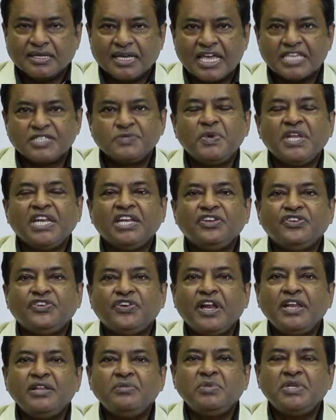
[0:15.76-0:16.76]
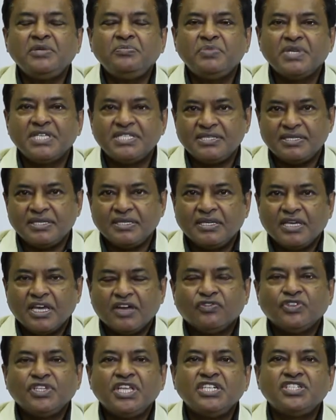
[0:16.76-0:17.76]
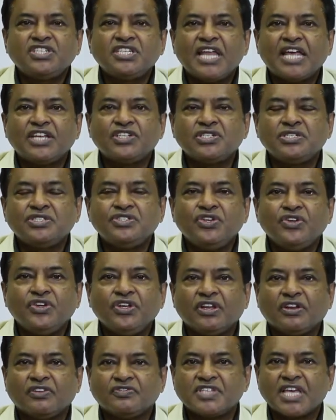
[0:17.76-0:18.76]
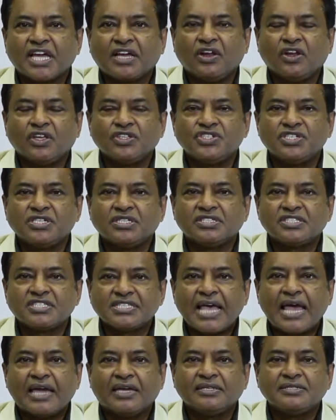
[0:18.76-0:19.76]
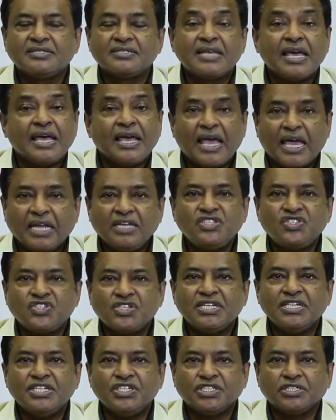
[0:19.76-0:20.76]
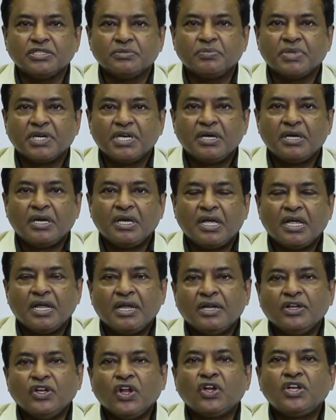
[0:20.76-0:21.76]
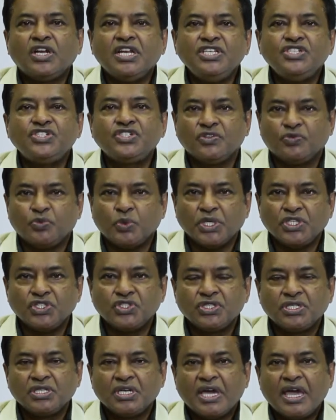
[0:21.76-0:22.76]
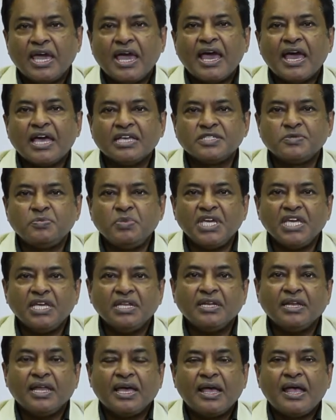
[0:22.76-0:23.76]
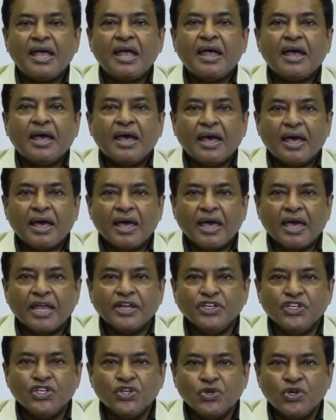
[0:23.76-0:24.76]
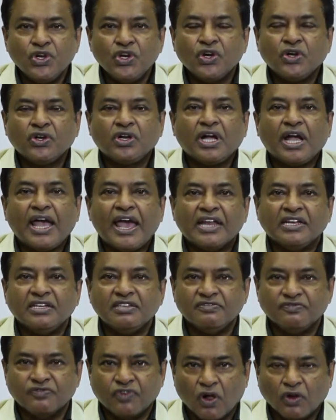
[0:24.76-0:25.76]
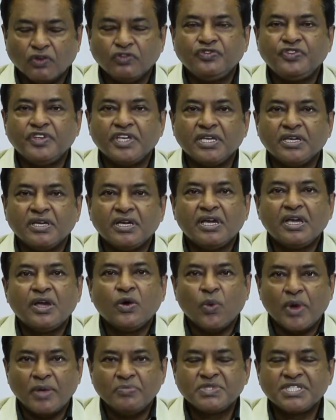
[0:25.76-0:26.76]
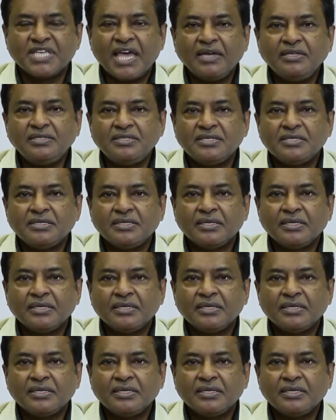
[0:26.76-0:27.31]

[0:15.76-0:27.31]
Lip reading: has been incredibly busy for the International Union of Psychological Science and its leadership, not least of which has been a new look and evolving website